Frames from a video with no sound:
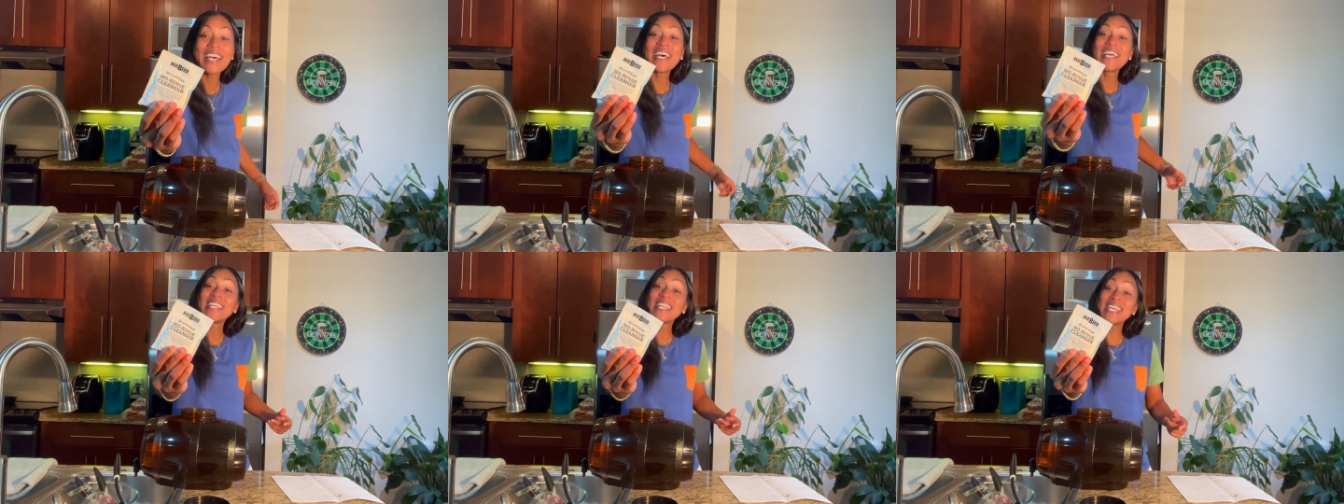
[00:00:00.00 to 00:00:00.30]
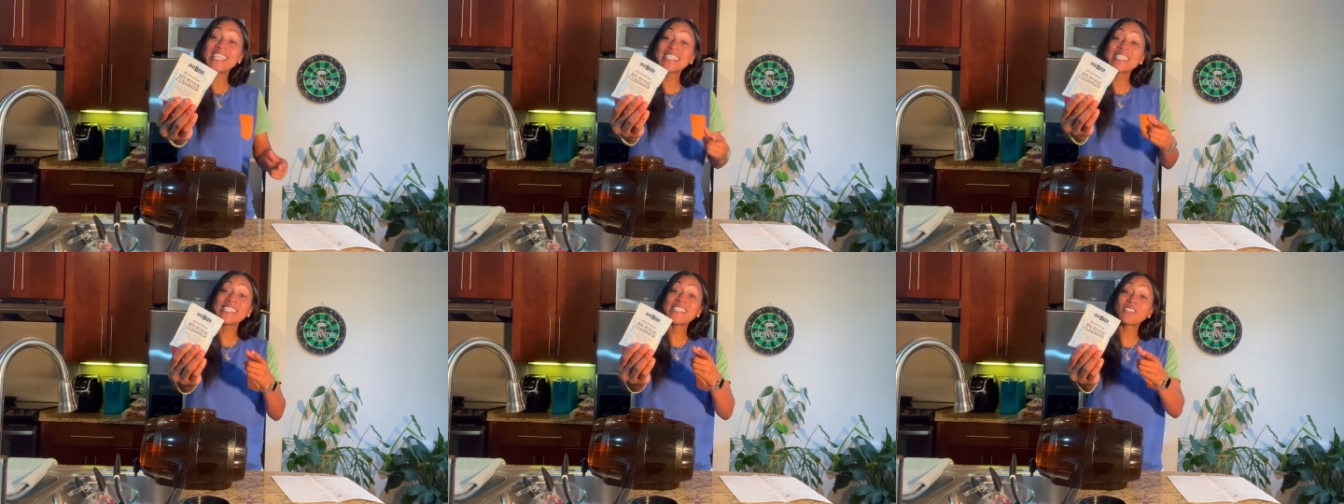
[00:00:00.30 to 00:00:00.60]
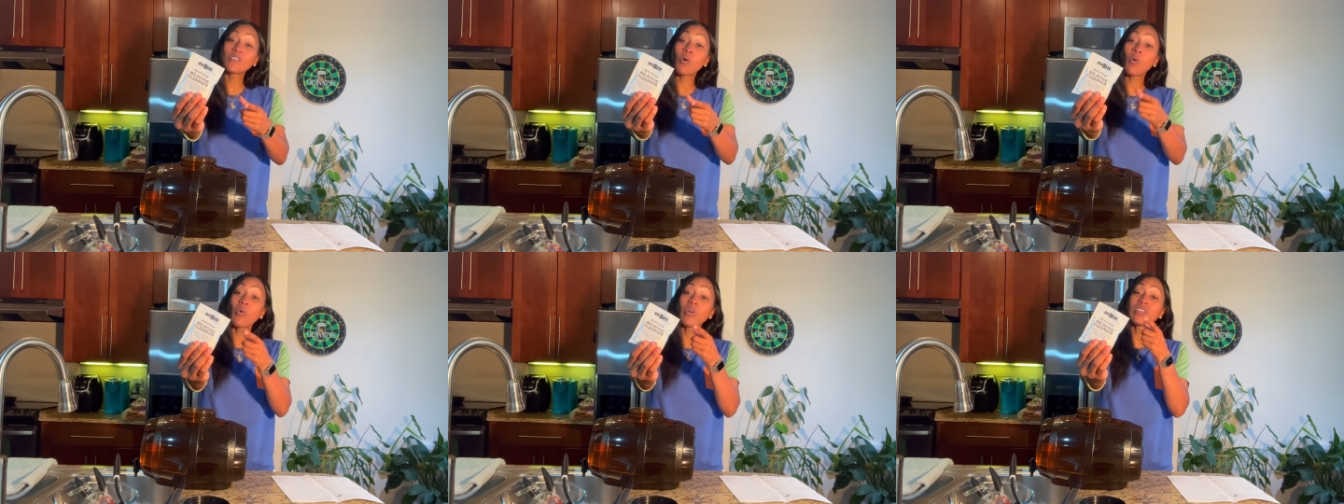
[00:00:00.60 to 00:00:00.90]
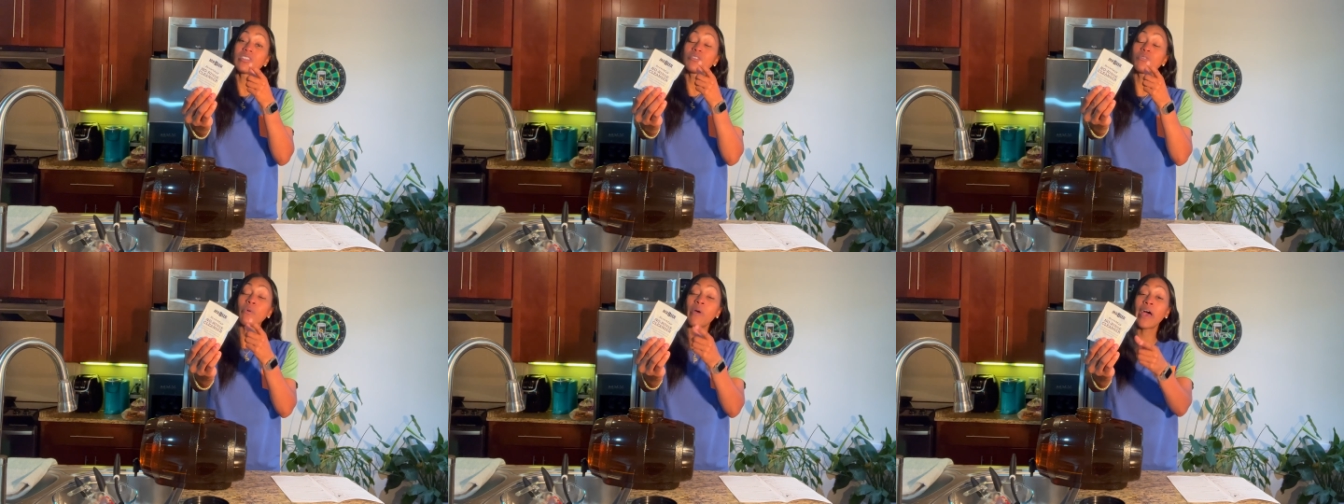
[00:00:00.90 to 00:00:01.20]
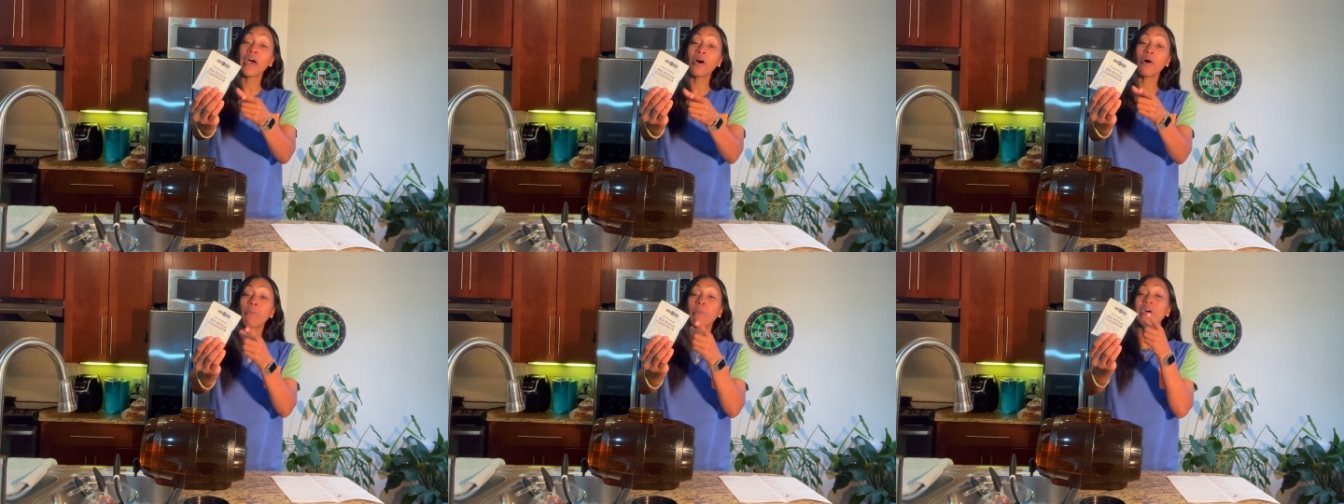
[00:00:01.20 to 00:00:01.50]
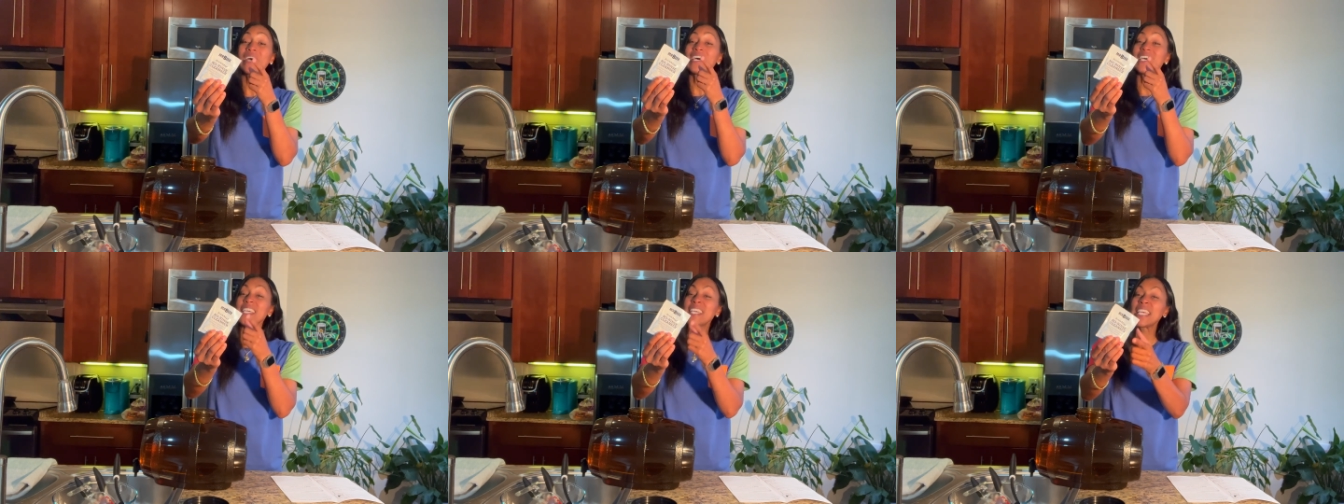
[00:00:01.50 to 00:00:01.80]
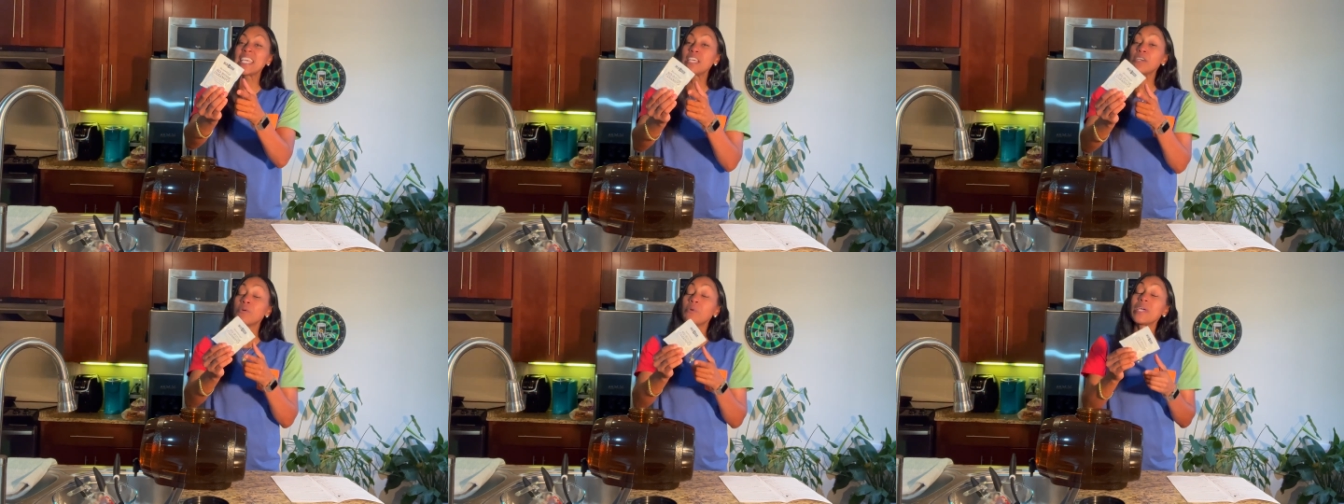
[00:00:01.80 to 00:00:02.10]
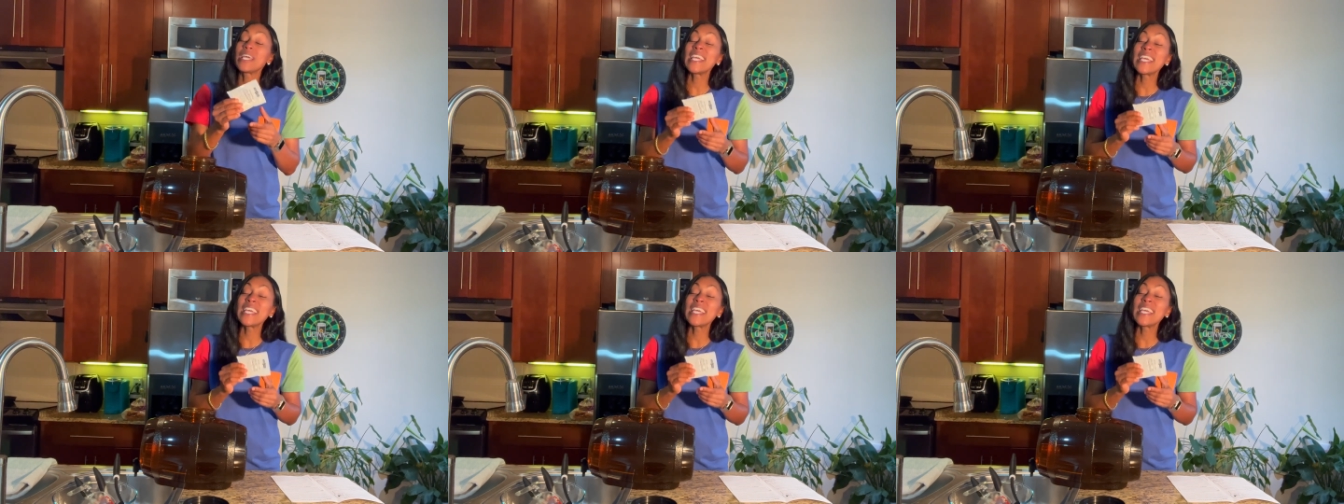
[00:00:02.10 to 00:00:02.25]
This is going to help kill